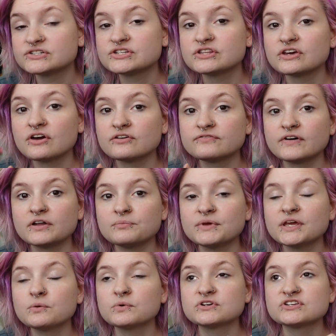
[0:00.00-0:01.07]
to the
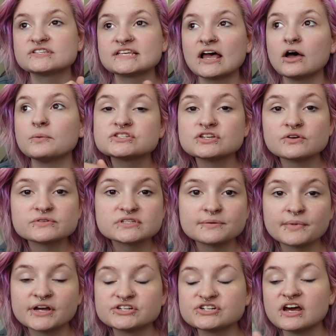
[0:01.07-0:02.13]
GoFundMe, which has helped so
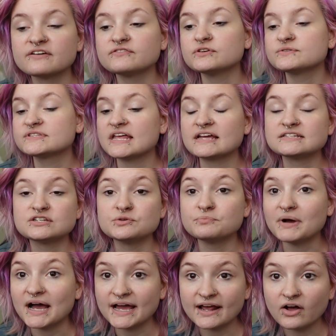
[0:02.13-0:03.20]
much. I've used that to
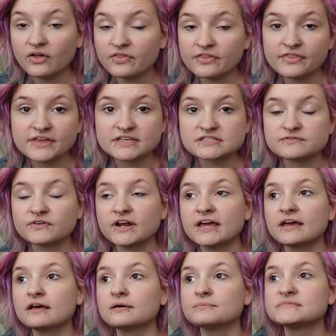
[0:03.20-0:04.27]
buy all the things for
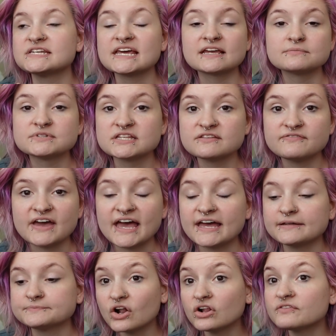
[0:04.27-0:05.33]
him, take him to the
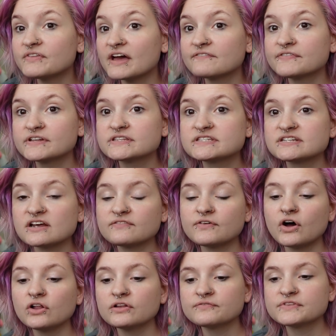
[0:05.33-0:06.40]
vet and all of that fun stuff.
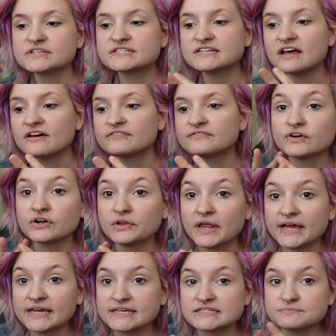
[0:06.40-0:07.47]
All of the stuff for
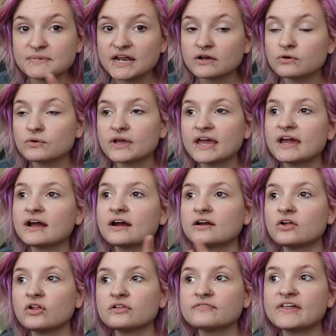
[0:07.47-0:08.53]
like his medical care
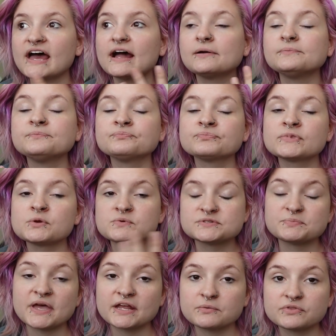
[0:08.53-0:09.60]
and all of that was
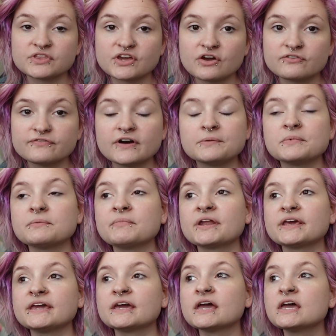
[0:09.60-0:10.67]
paid with the GoFundMe
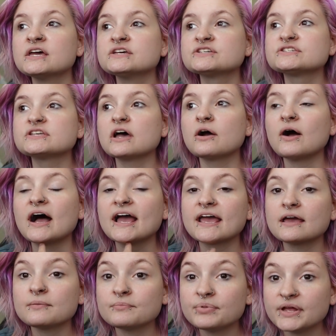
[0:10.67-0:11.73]
money. So I
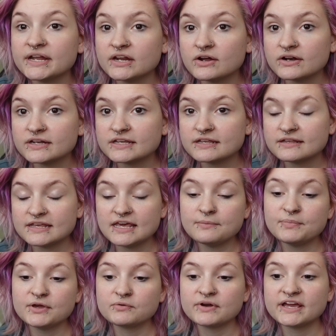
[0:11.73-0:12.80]
am planning on
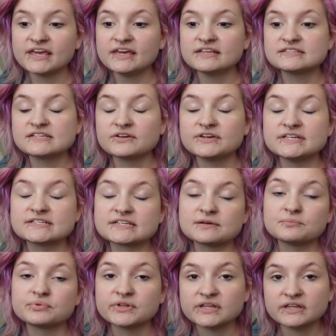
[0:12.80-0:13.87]
keeping Ricky until he's
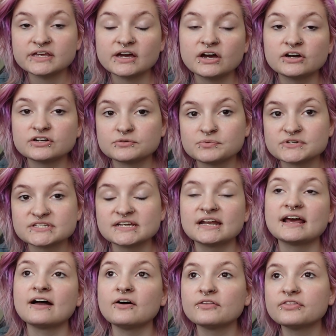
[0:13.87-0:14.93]
completely 100%
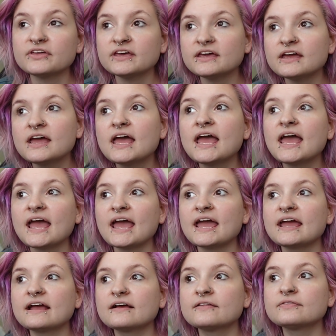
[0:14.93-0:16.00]
healthy.
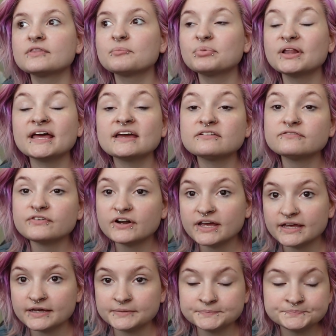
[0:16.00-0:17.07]
And the plan for
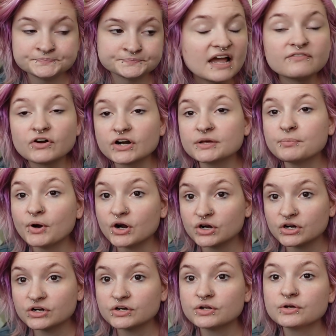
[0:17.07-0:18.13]
him, I've already
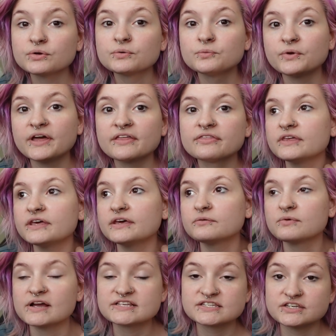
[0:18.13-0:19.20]
partnered with the
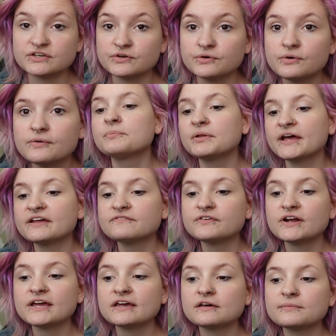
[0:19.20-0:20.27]
rescue. The plan
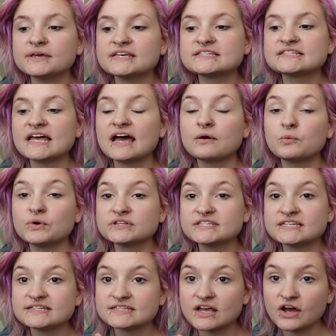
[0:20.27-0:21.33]
for him is that once
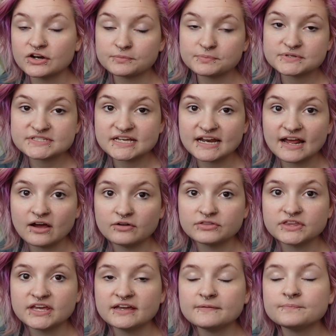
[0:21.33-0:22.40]
he is 100%
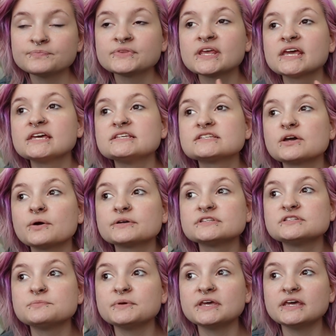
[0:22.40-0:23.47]
healthy, he's going
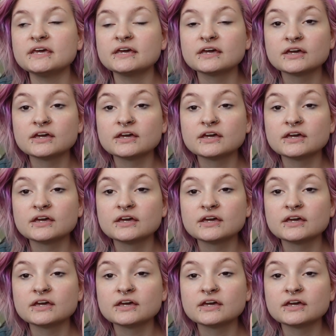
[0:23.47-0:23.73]
to be